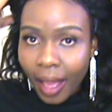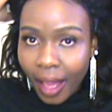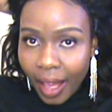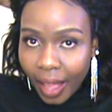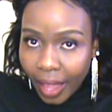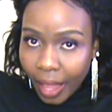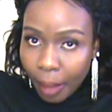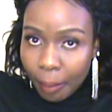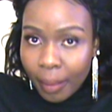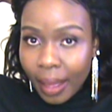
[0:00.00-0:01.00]
I am
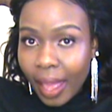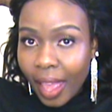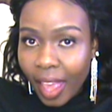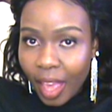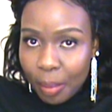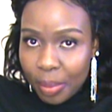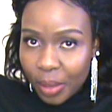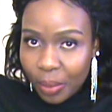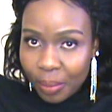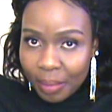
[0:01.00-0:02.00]
a happy
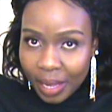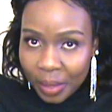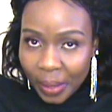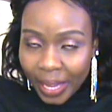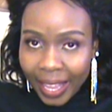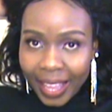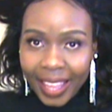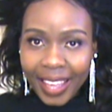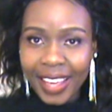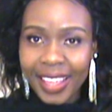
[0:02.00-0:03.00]
woman. Okay,
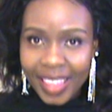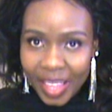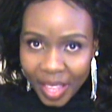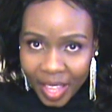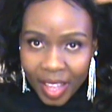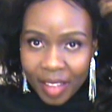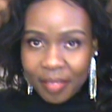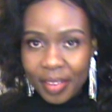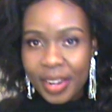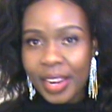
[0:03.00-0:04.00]
I'm very